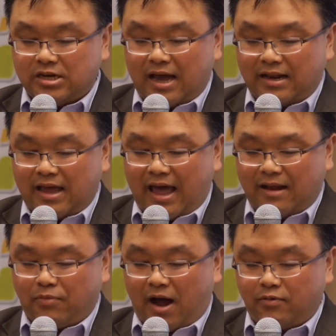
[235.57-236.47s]

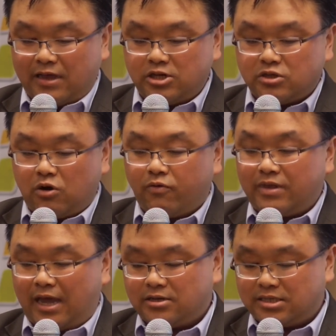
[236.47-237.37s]
at populations over
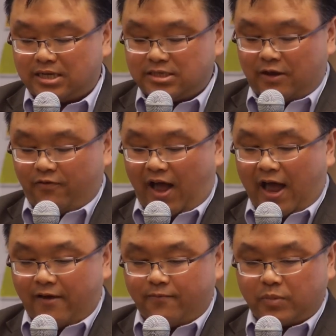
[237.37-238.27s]
the age of
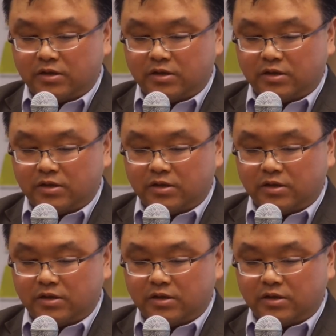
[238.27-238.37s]
65.